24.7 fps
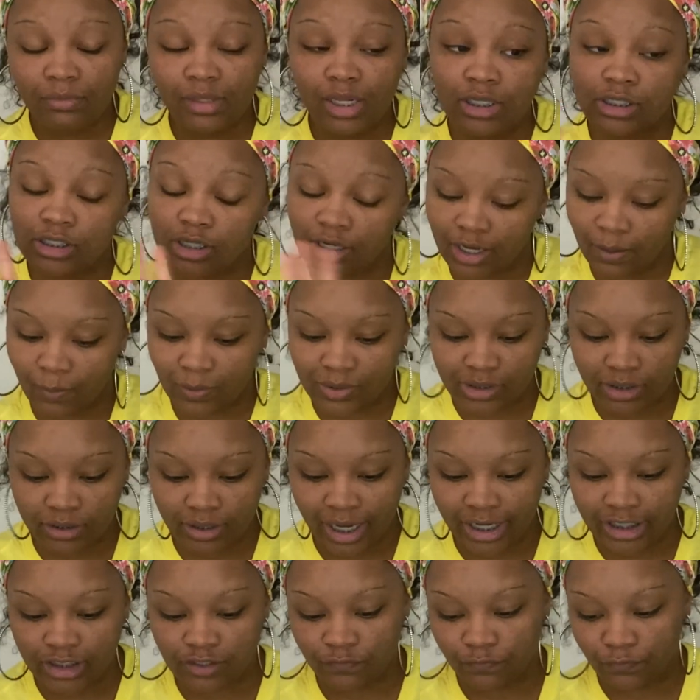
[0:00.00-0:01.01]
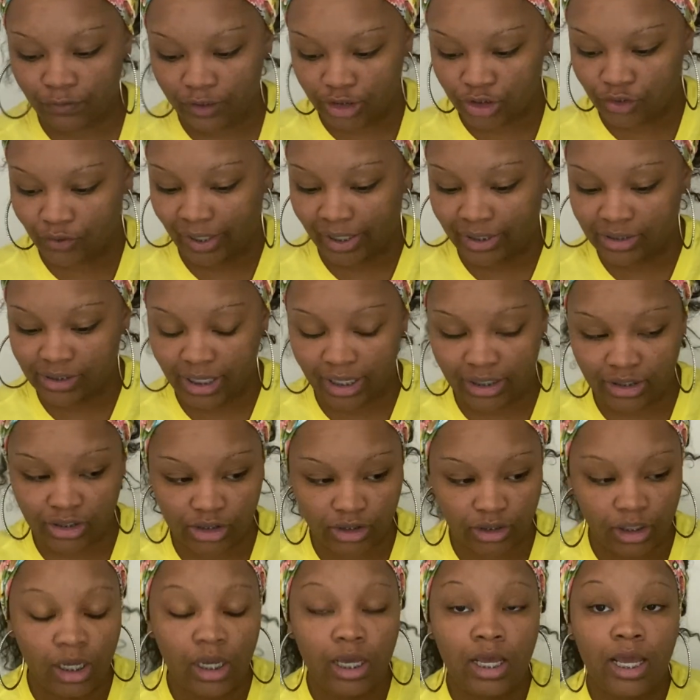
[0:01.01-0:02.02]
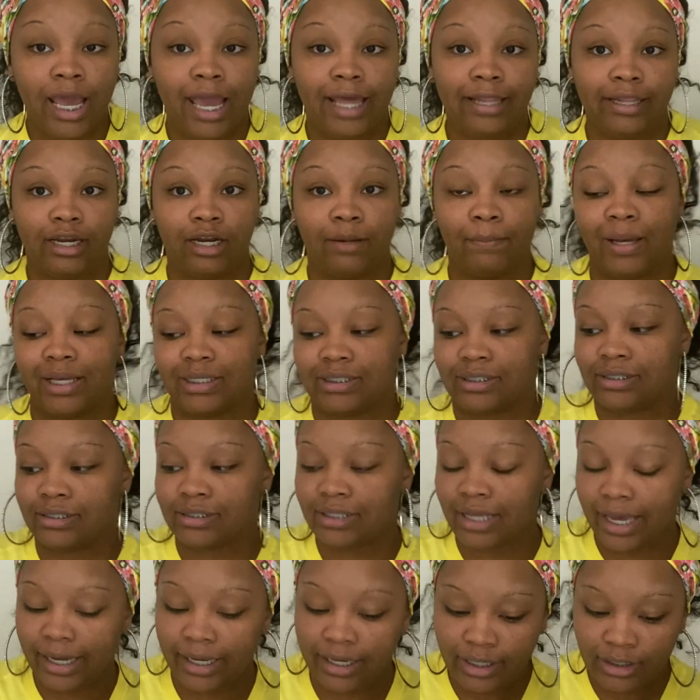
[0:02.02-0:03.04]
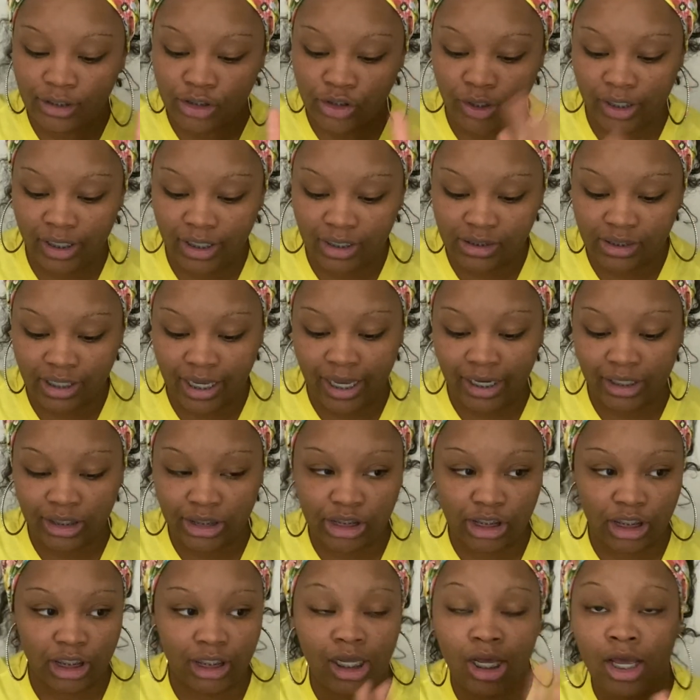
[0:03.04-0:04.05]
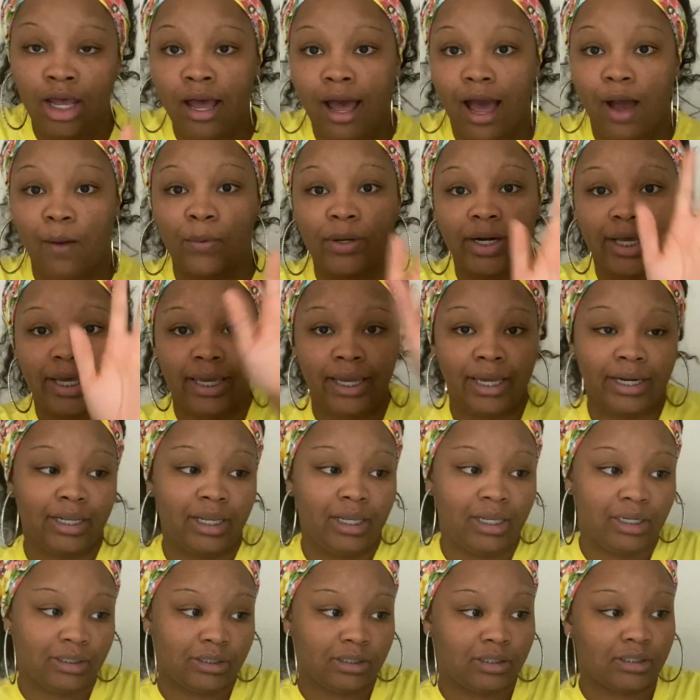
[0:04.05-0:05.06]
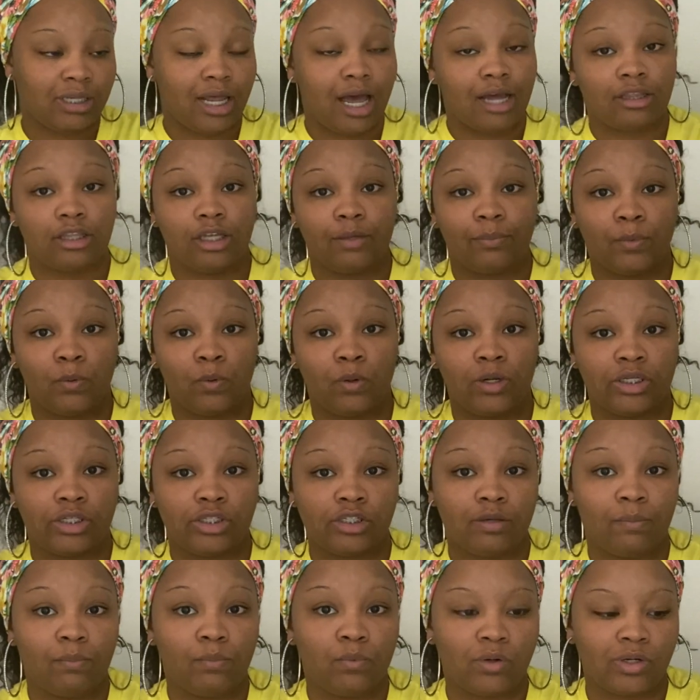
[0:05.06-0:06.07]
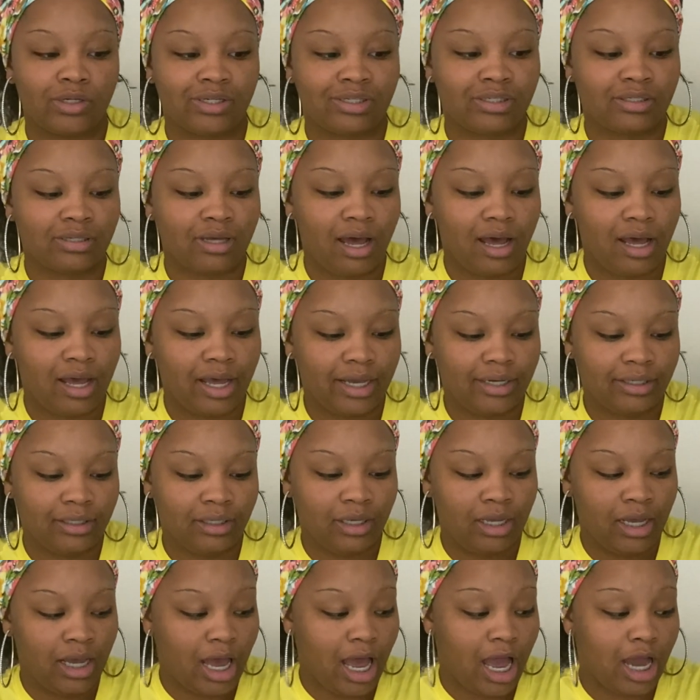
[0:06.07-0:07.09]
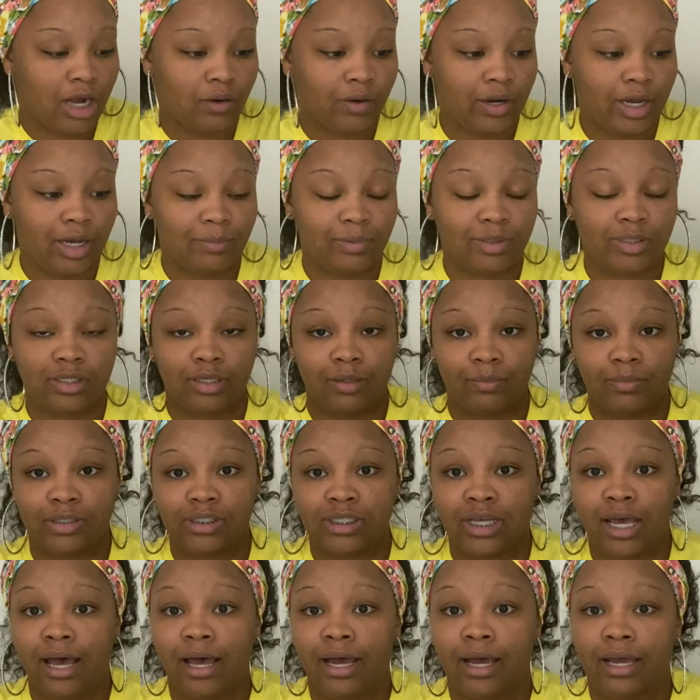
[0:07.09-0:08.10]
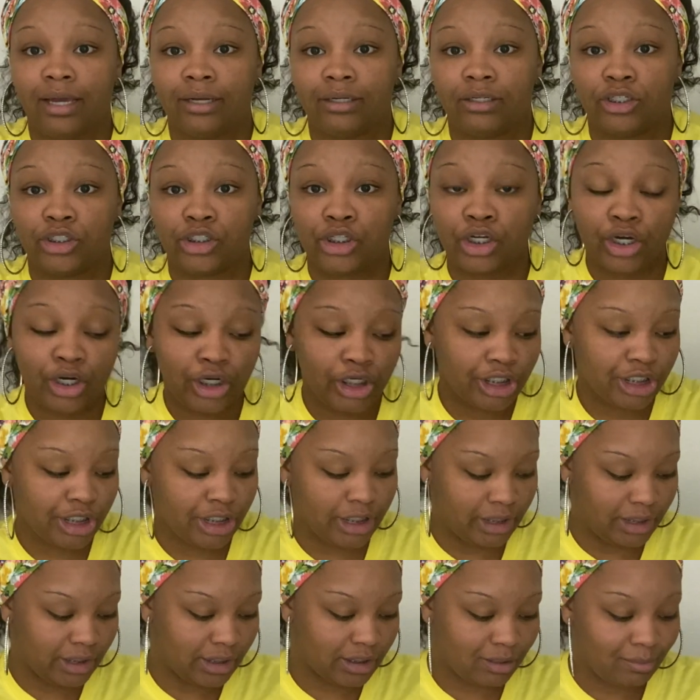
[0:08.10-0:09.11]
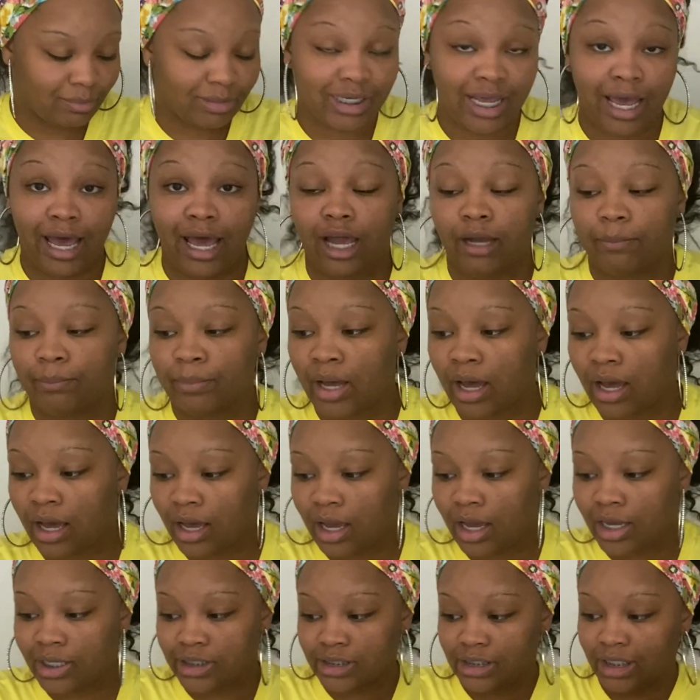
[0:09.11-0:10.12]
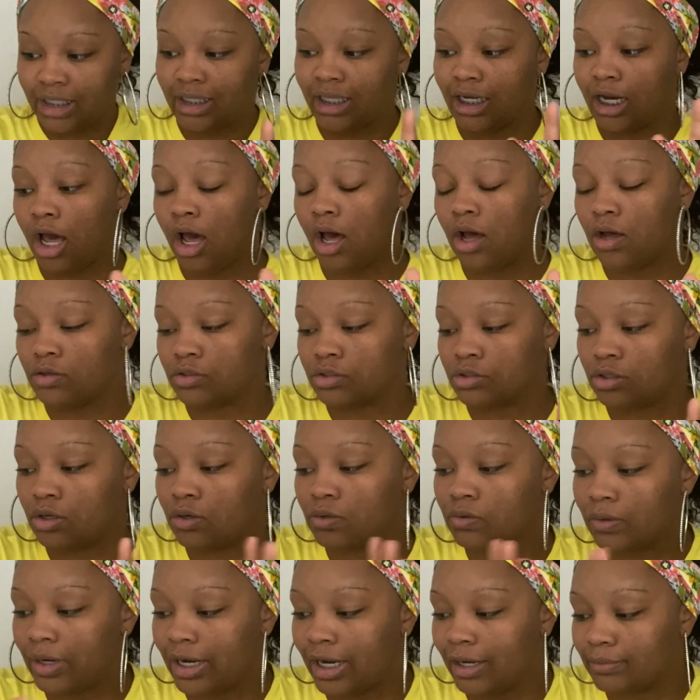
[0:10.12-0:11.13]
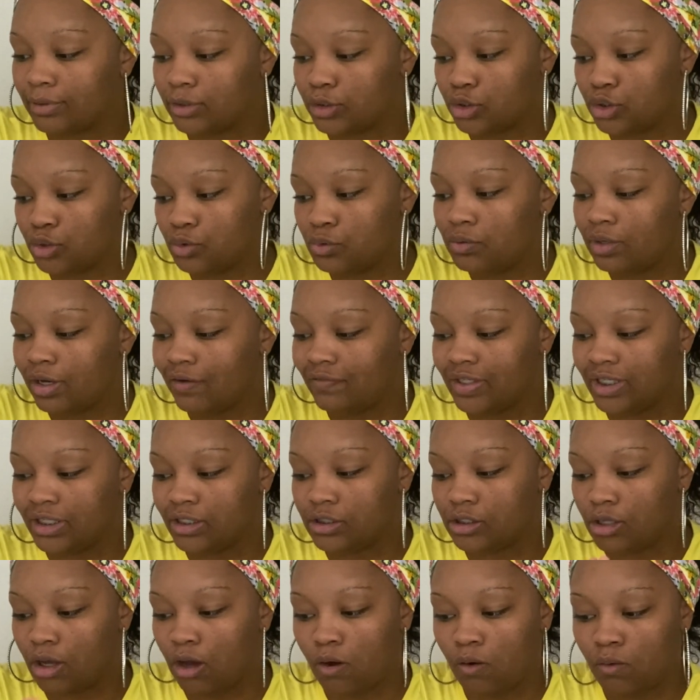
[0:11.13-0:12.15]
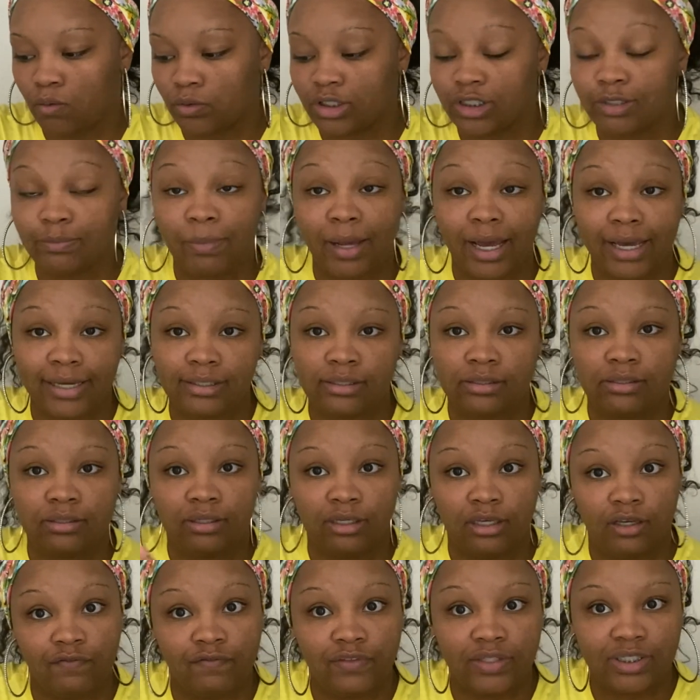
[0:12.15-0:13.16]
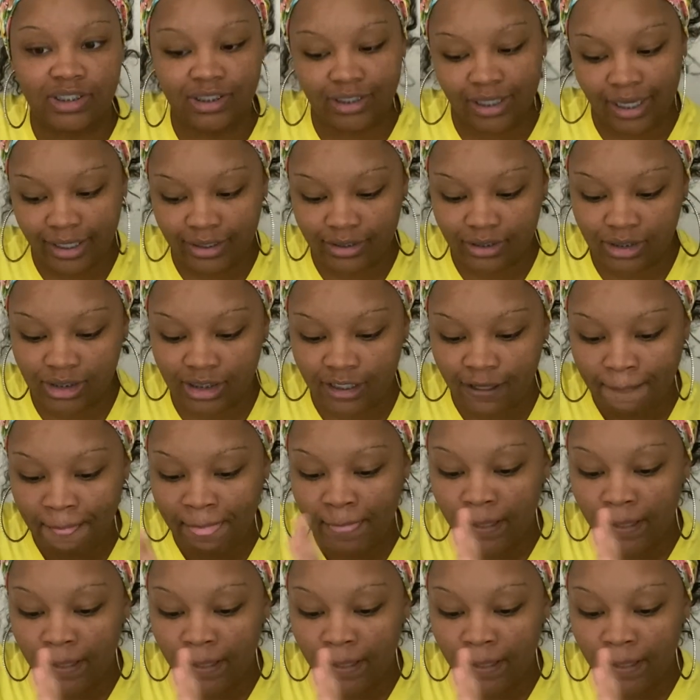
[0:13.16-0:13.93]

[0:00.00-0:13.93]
So that was a nice free transaction. And then in my second transaction, I went ahead and stocked up on some more Scott. I grabbed some Tide detergent, some Tide pods, and then I also grabbed 2 of these Old Spice gift sets.